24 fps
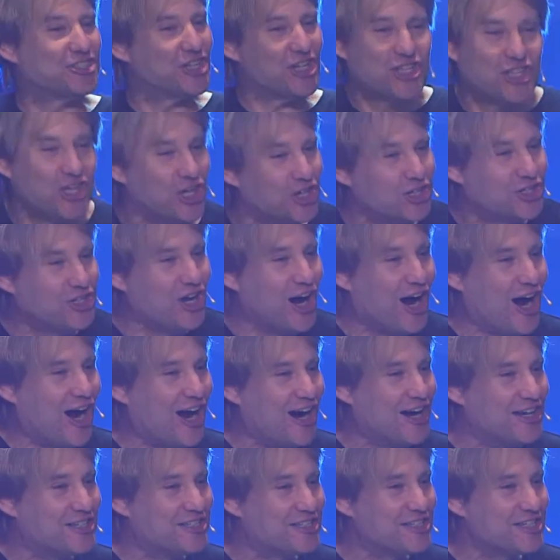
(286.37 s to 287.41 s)
a good
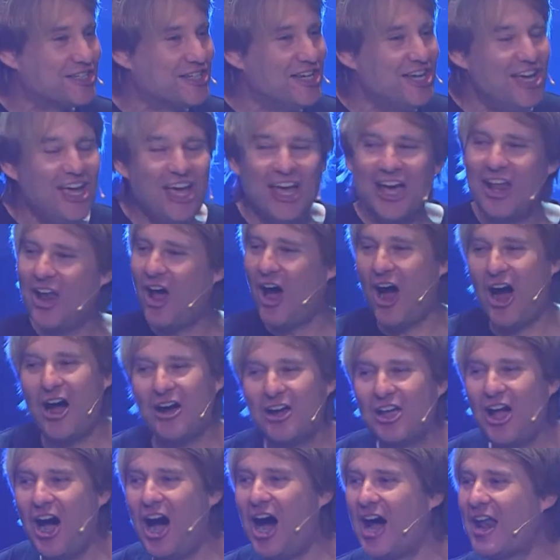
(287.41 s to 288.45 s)
God, and our
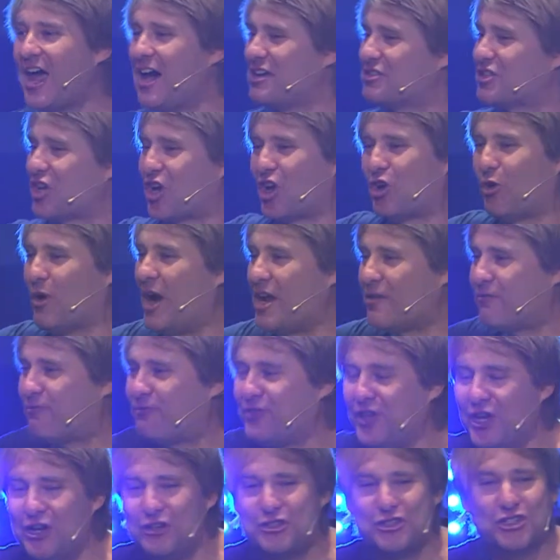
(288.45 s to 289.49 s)
God has a great
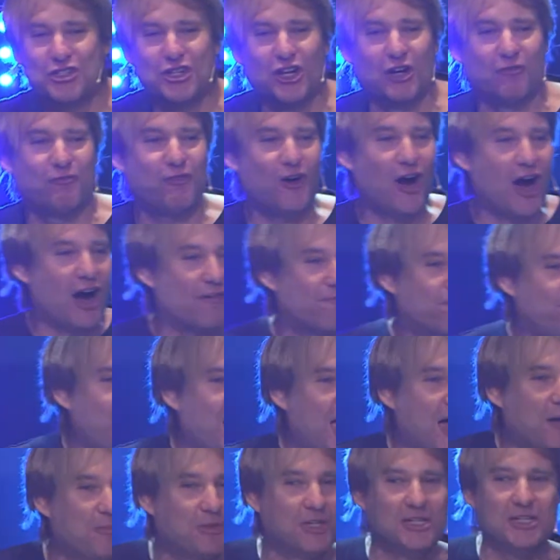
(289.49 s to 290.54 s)
future for our
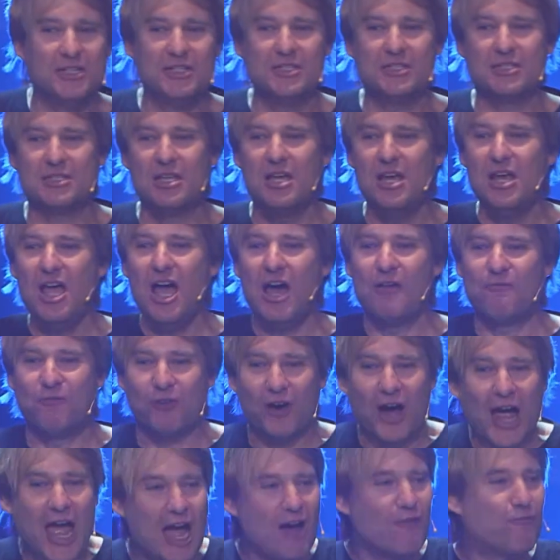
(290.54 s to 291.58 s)
families and
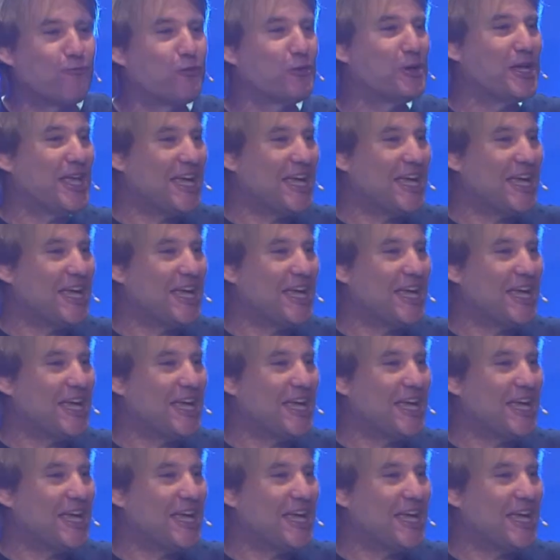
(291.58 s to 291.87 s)
for every